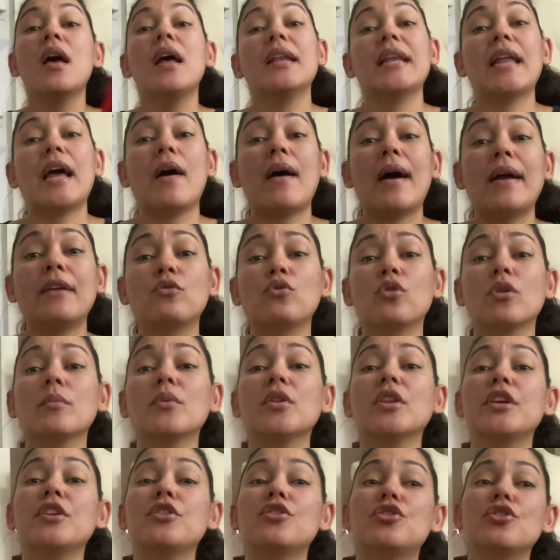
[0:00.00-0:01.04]
Now, I
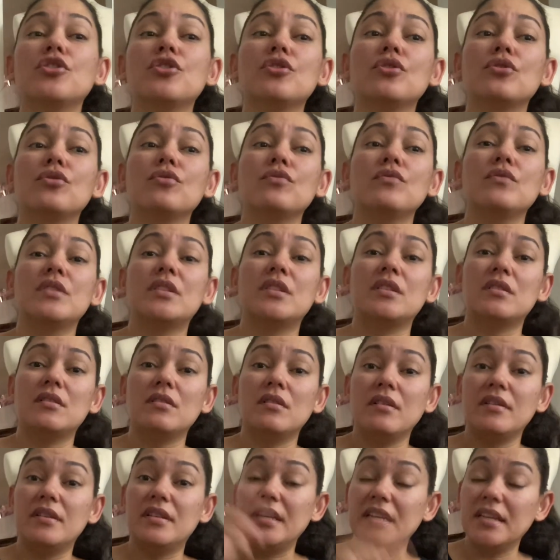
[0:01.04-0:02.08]
normally do
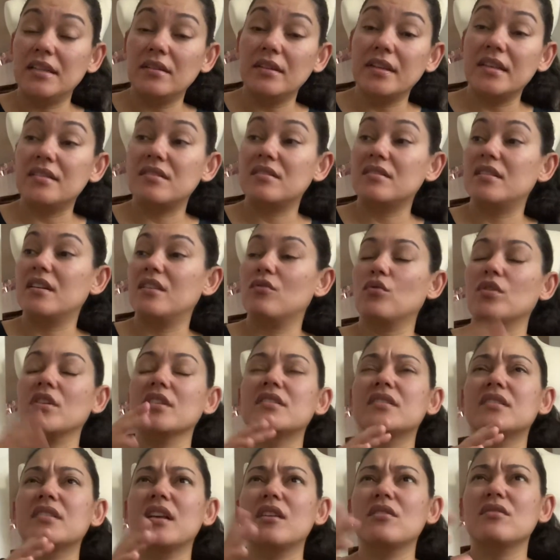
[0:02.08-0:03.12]
Delisted or
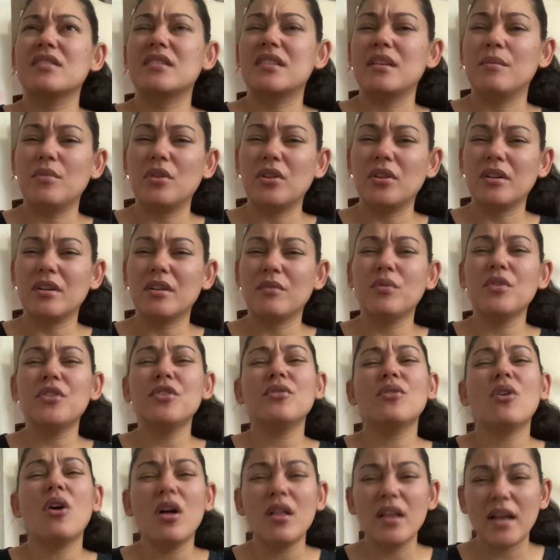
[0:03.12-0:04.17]
sell similar. What do
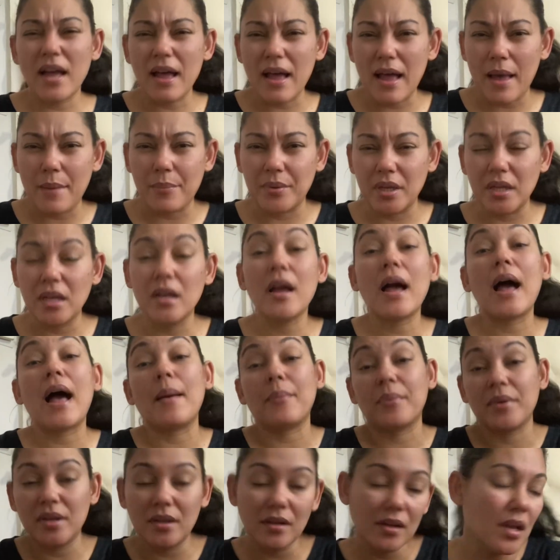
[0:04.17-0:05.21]
you call it? Copy,
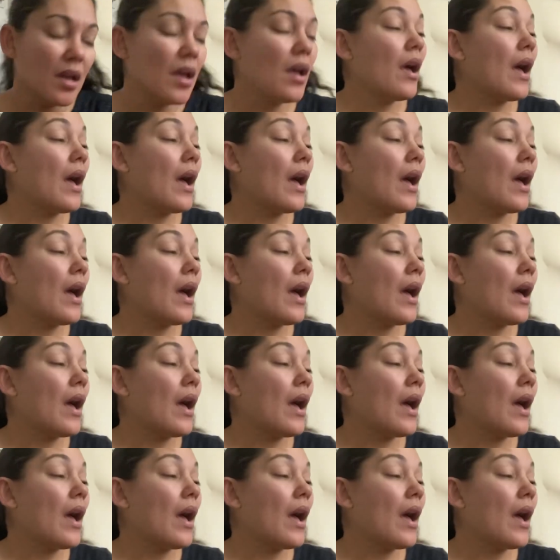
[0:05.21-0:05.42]
copy.